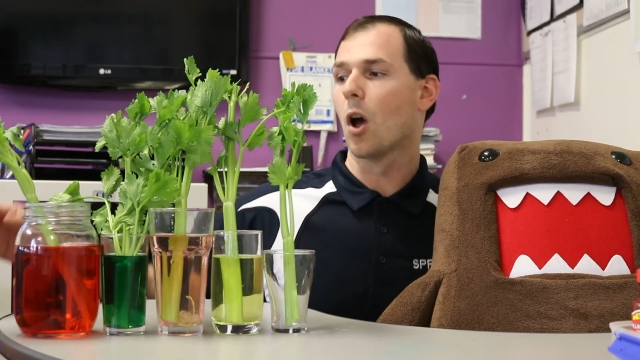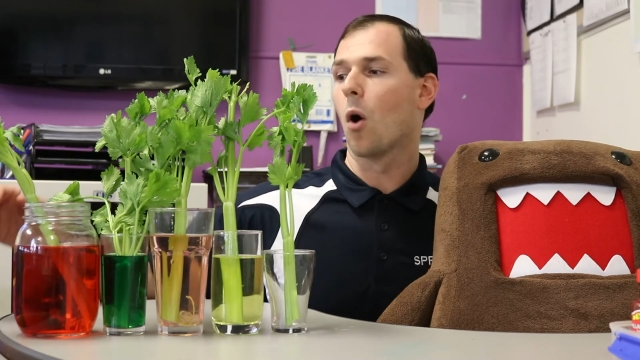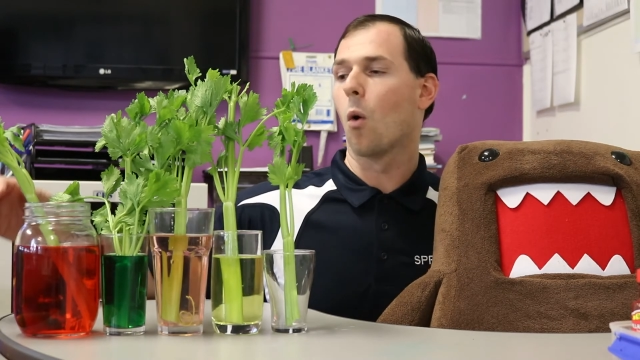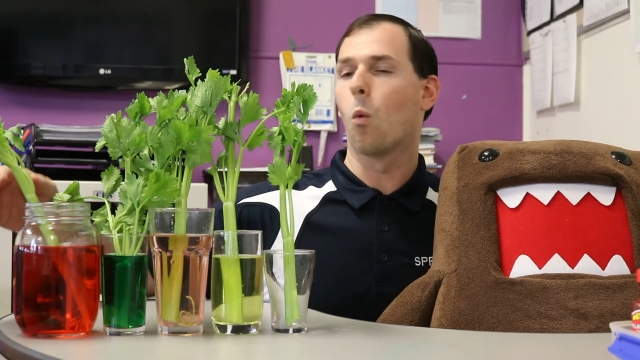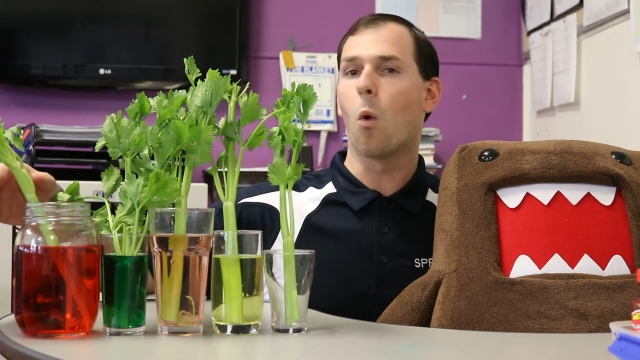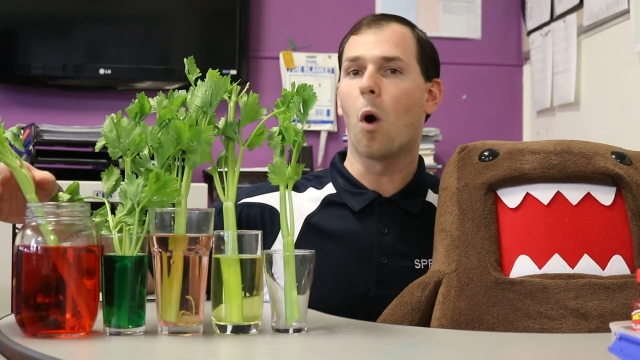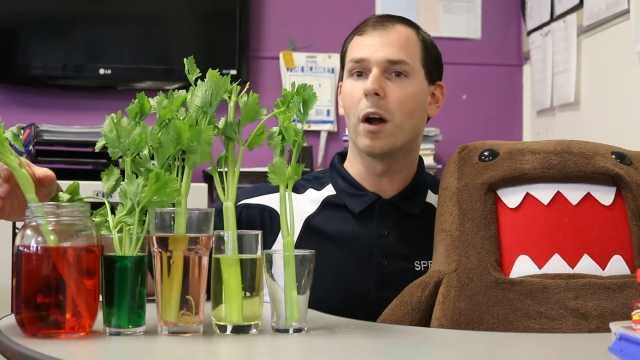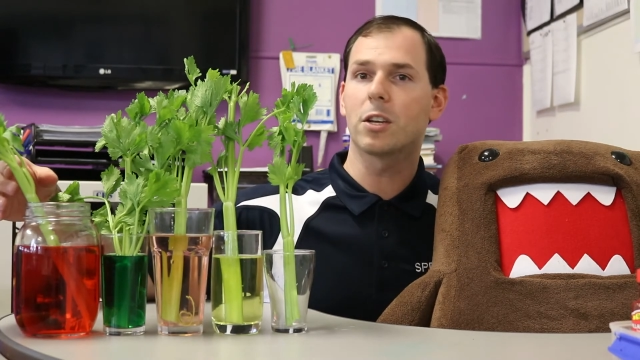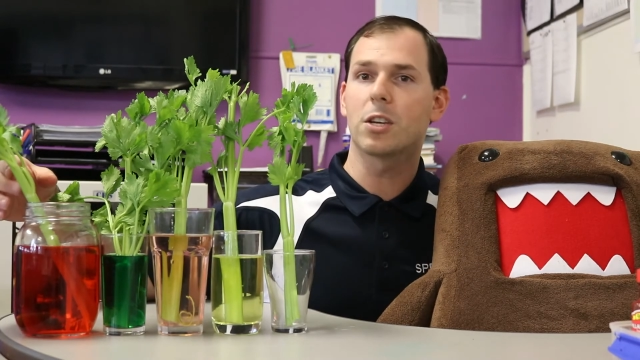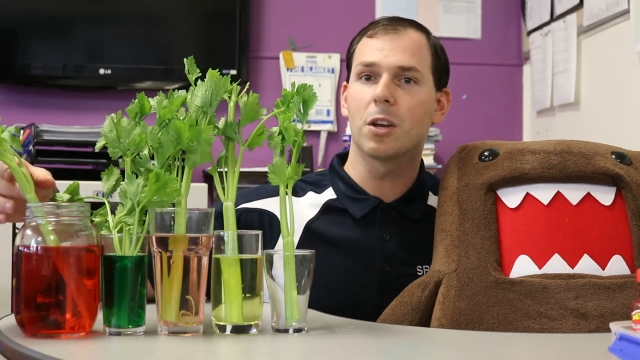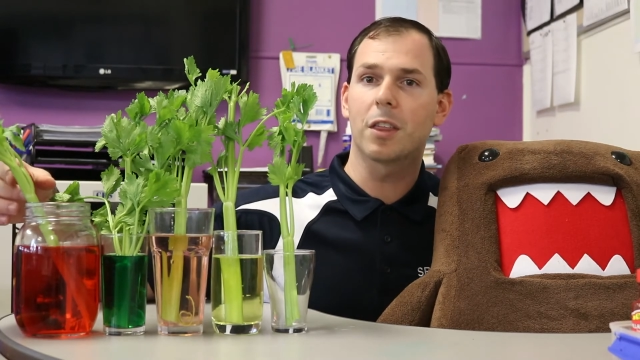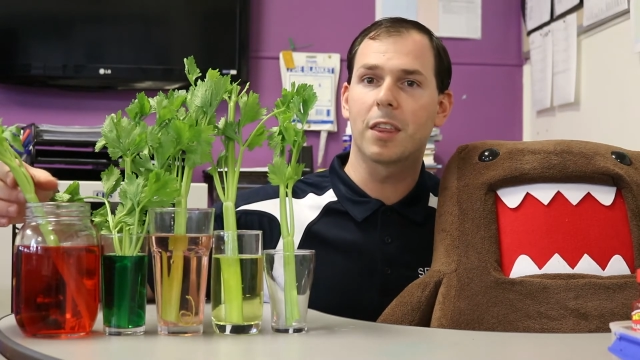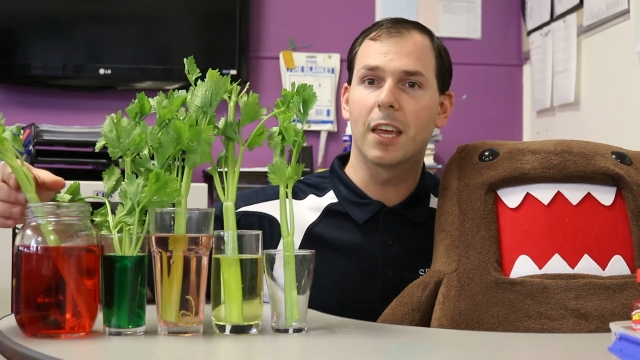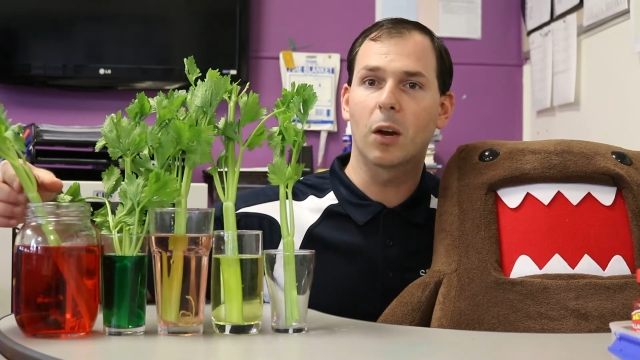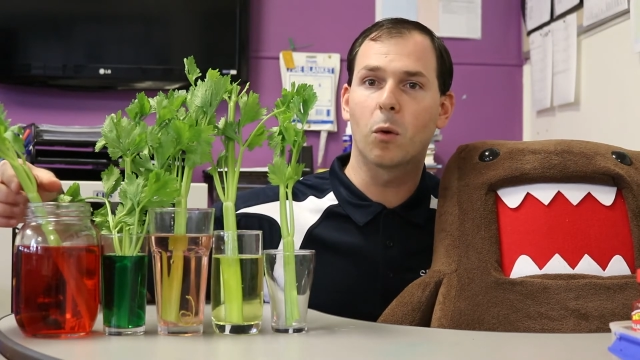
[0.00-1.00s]
What do you
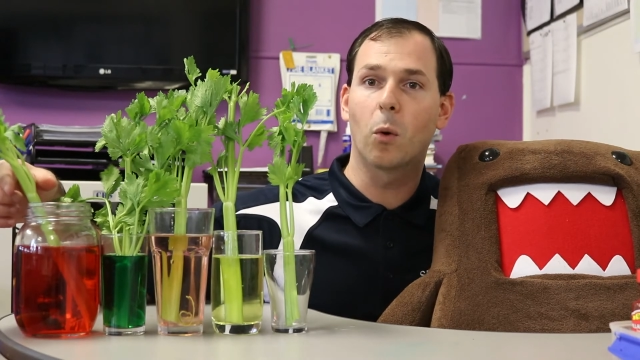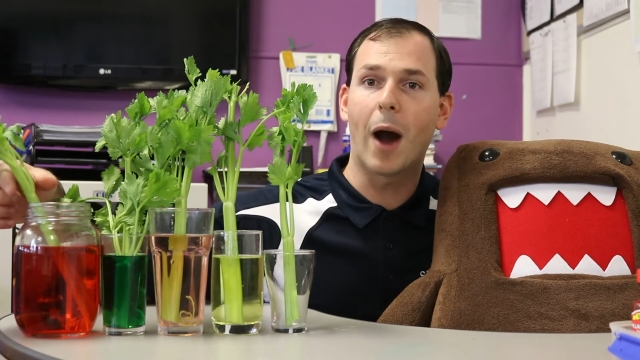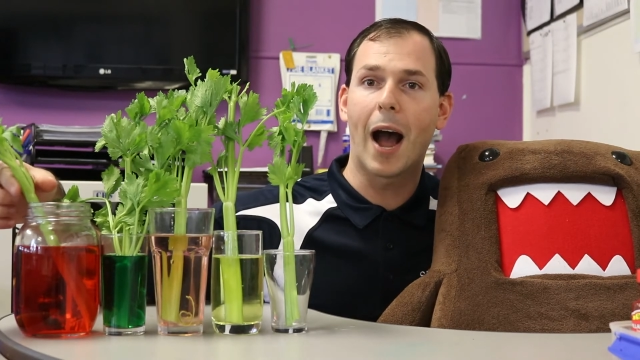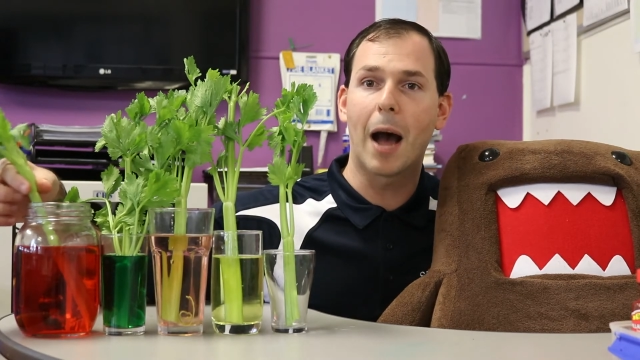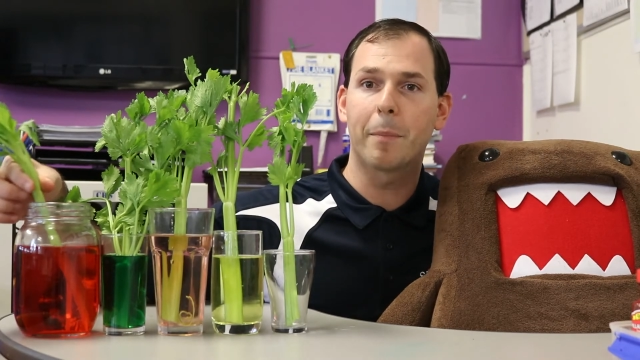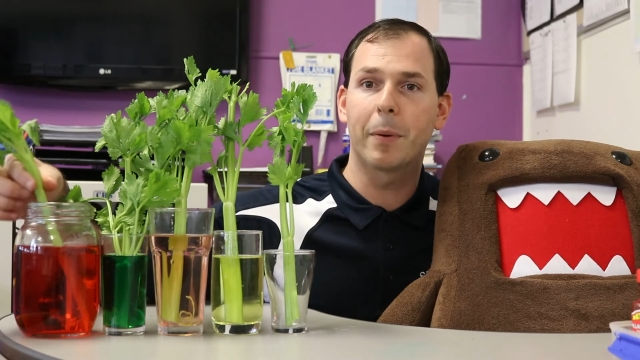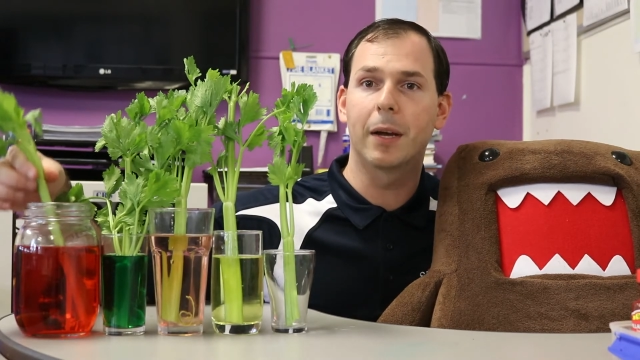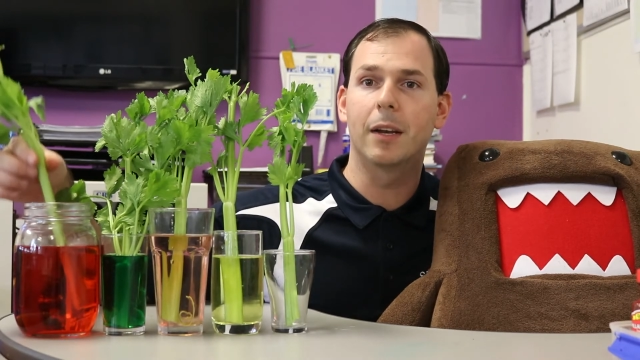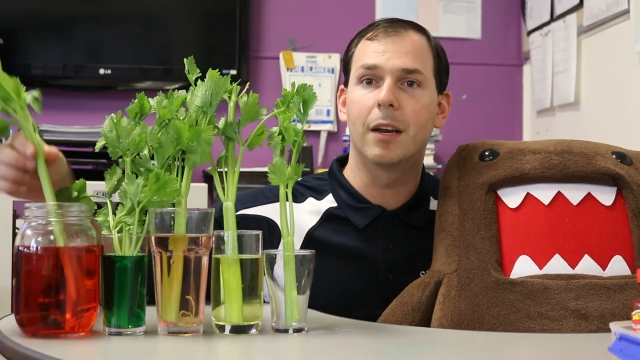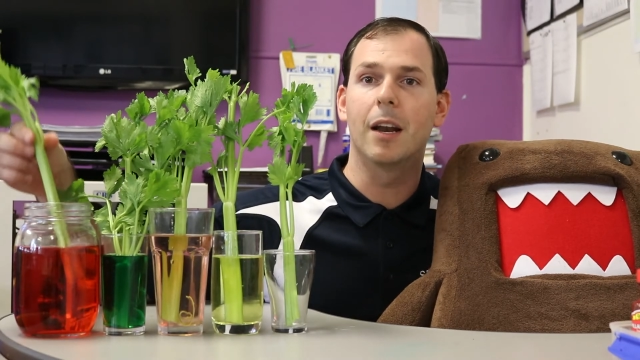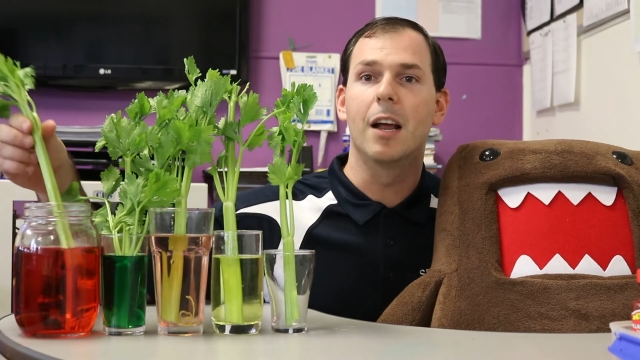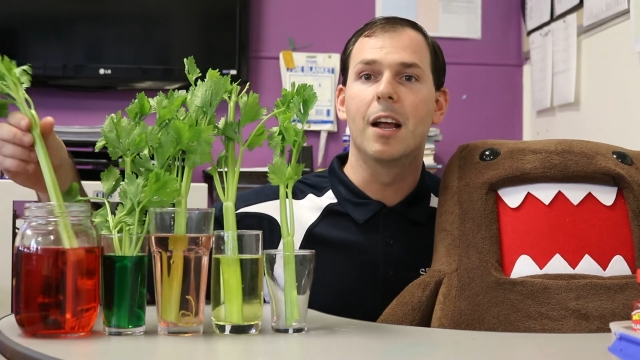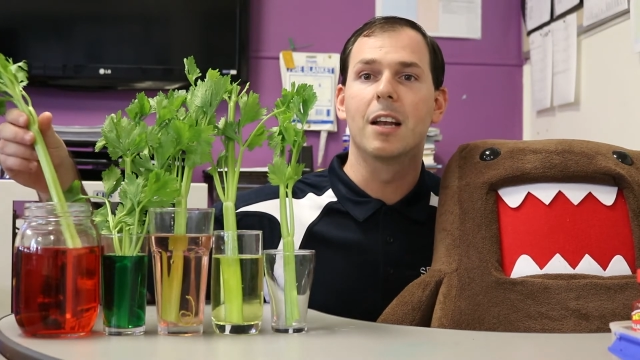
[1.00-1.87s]
think will happen